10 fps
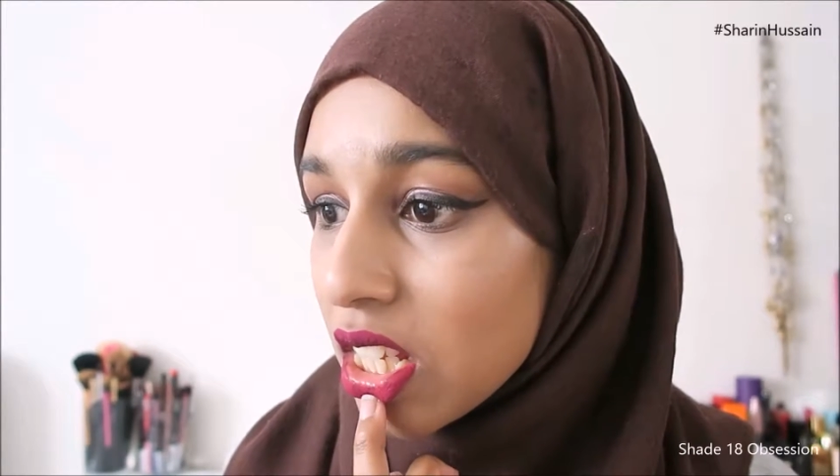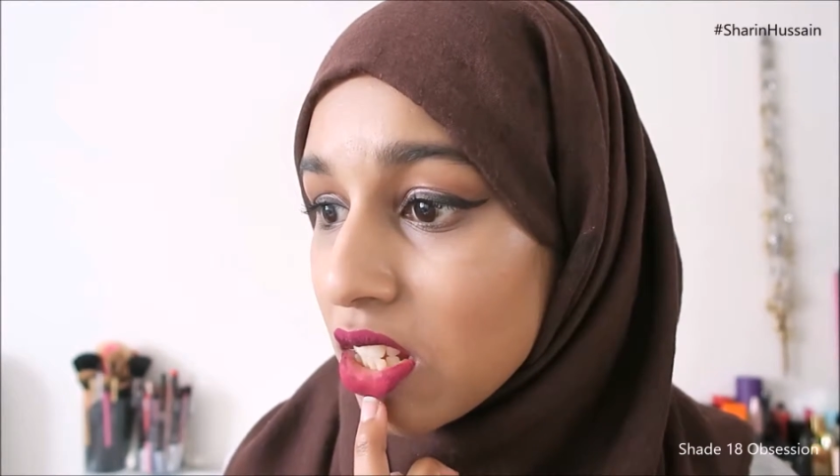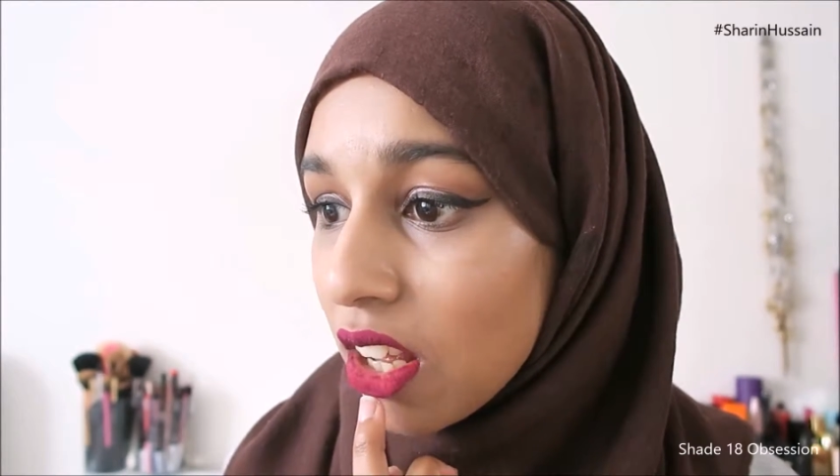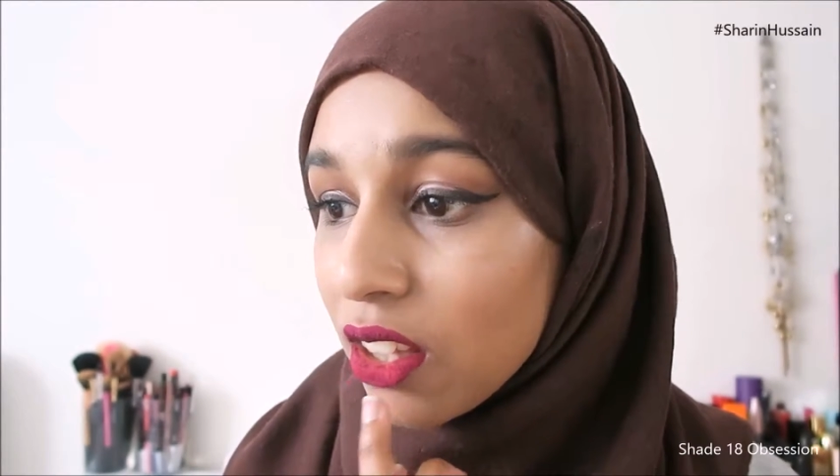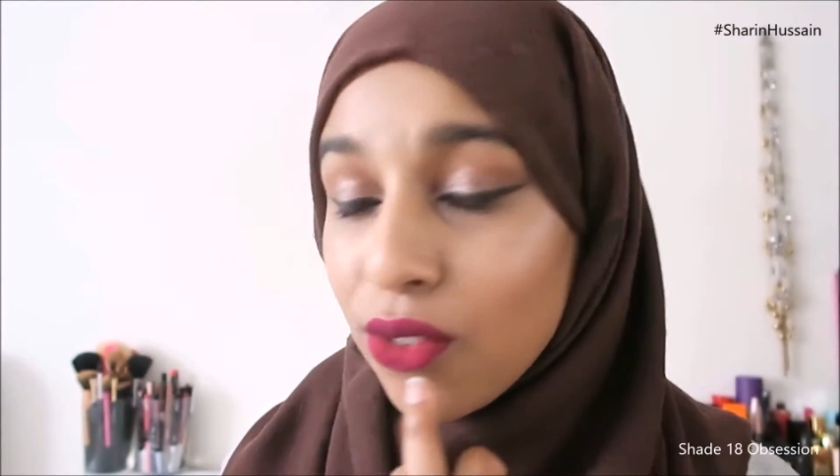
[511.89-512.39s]

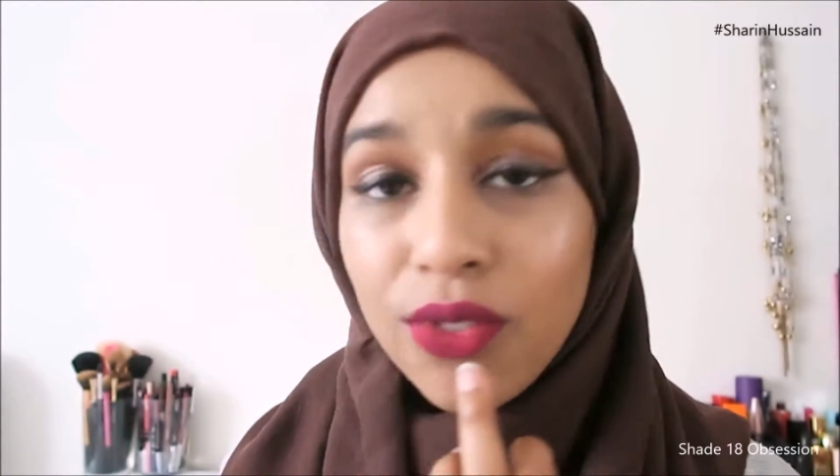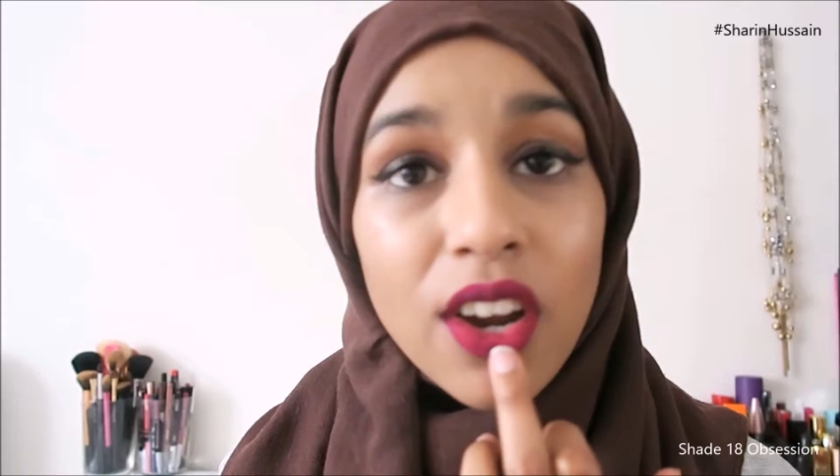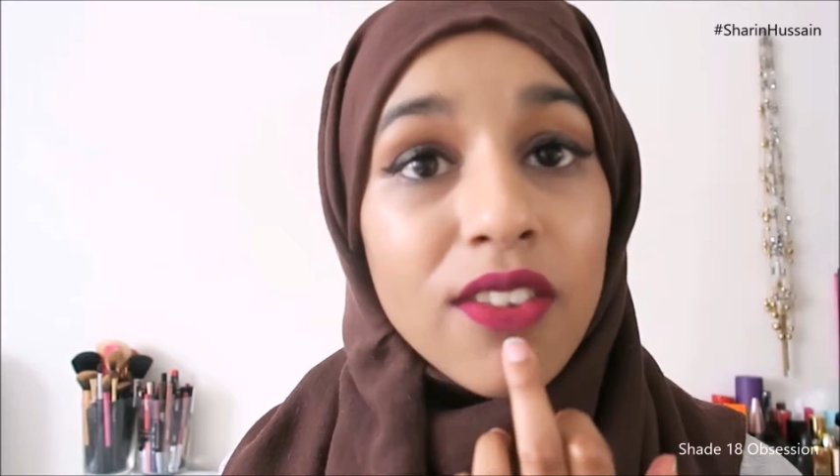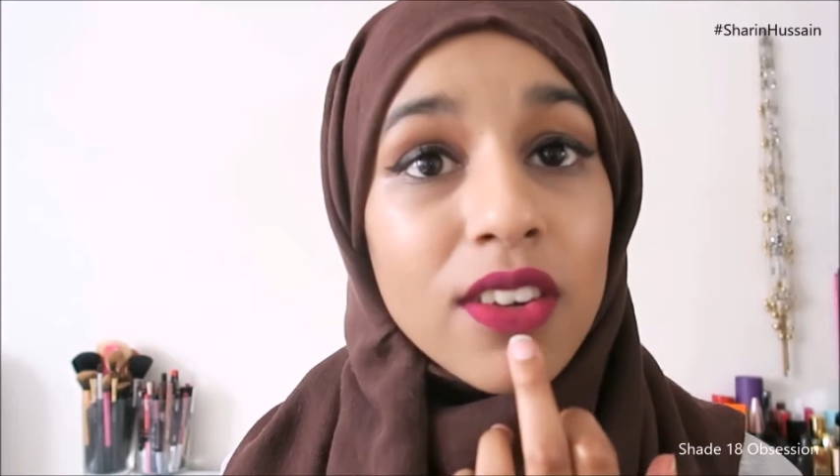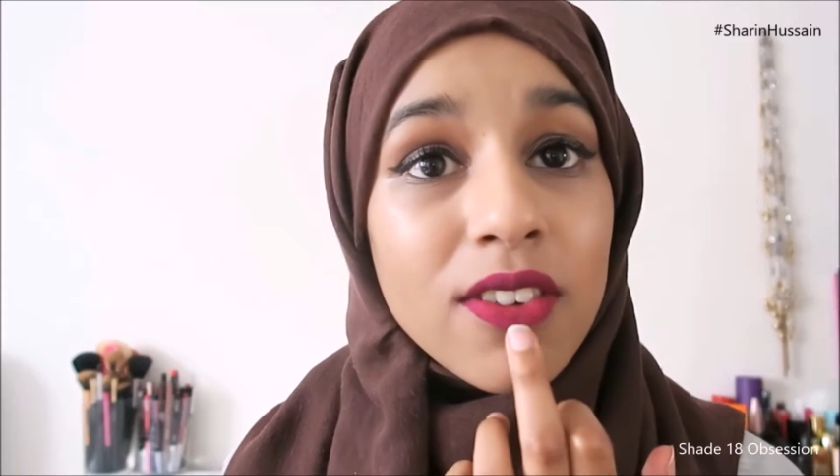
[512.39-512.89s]

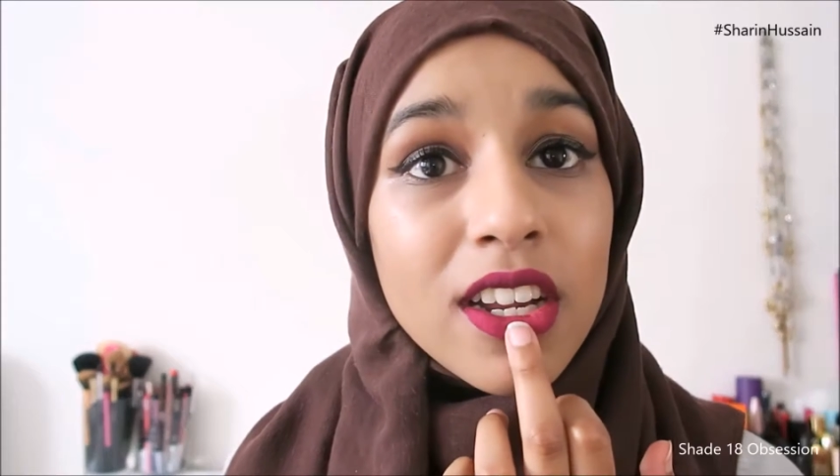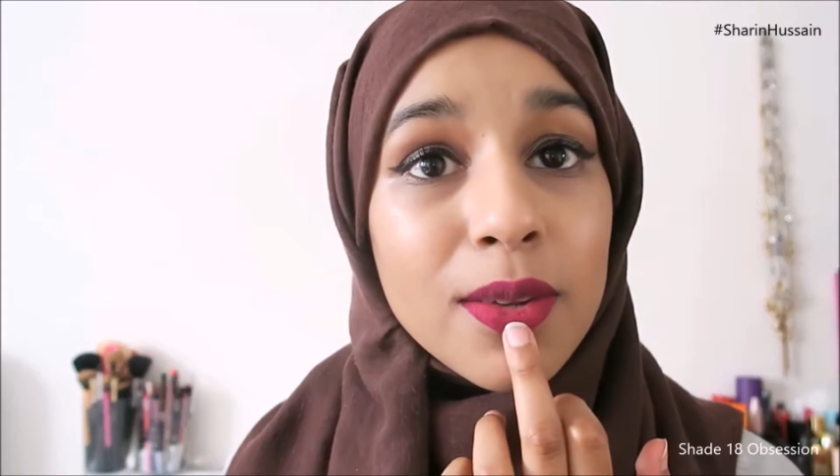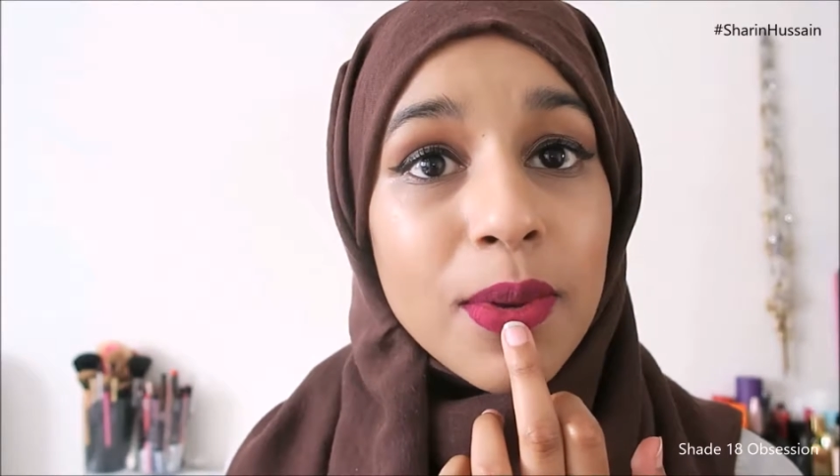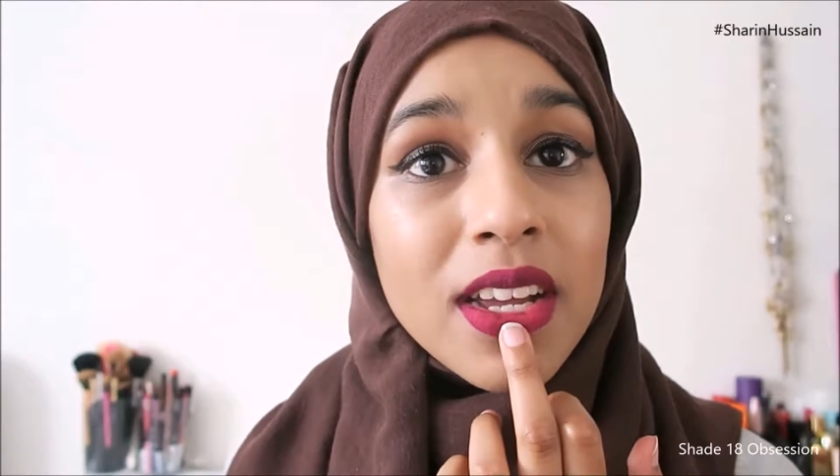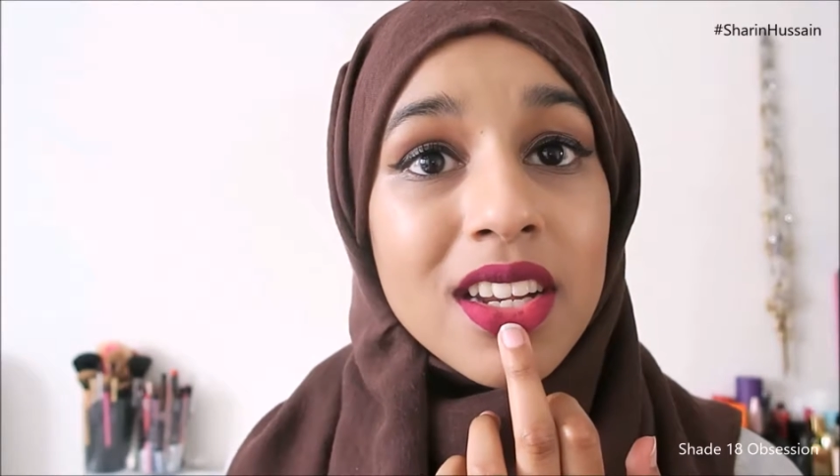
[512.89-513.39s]
transferring
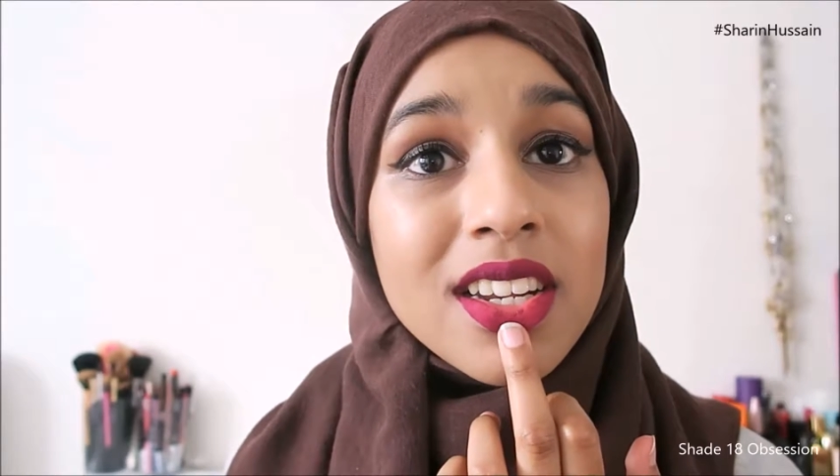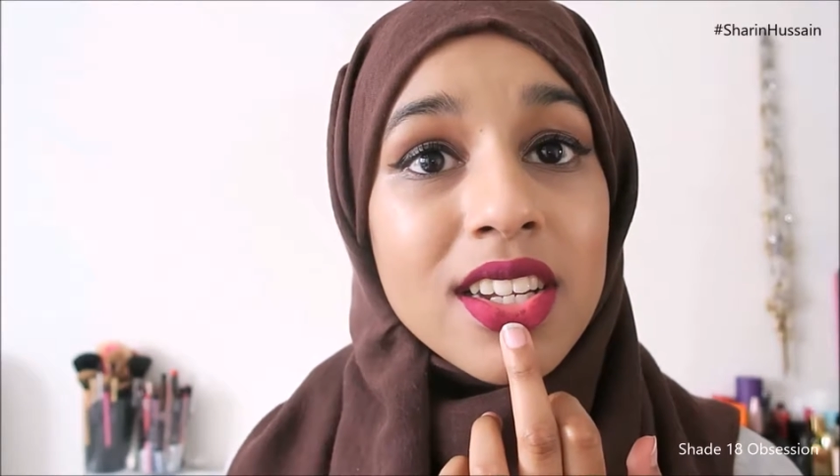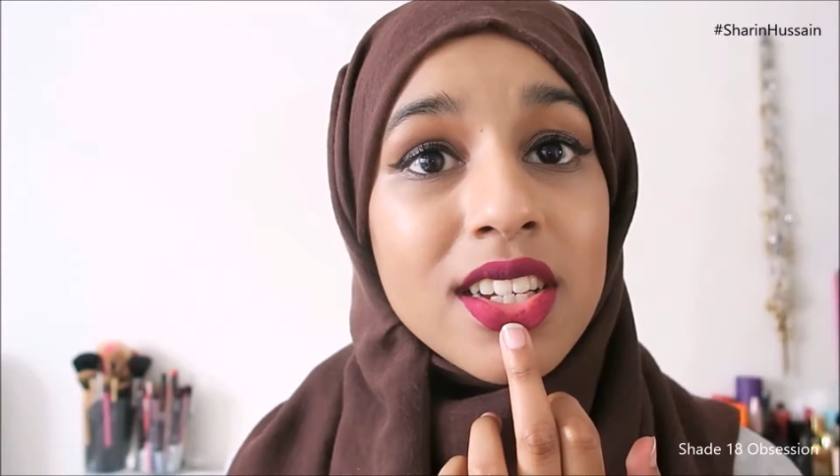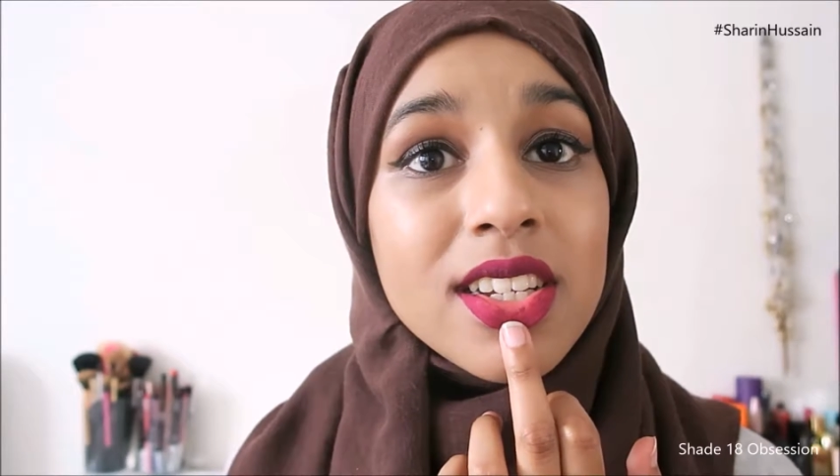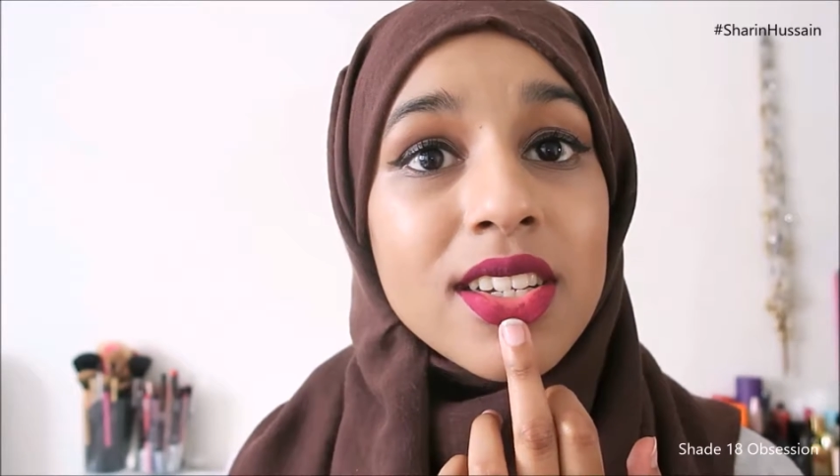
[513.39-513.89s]
really
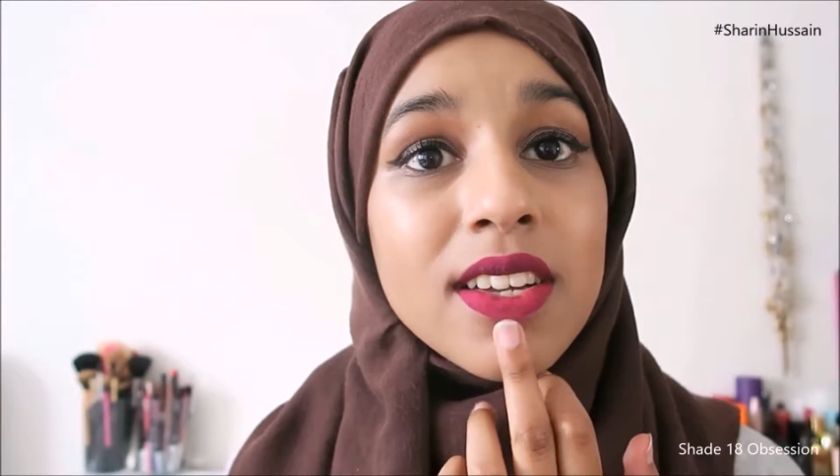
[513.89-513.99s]
badly.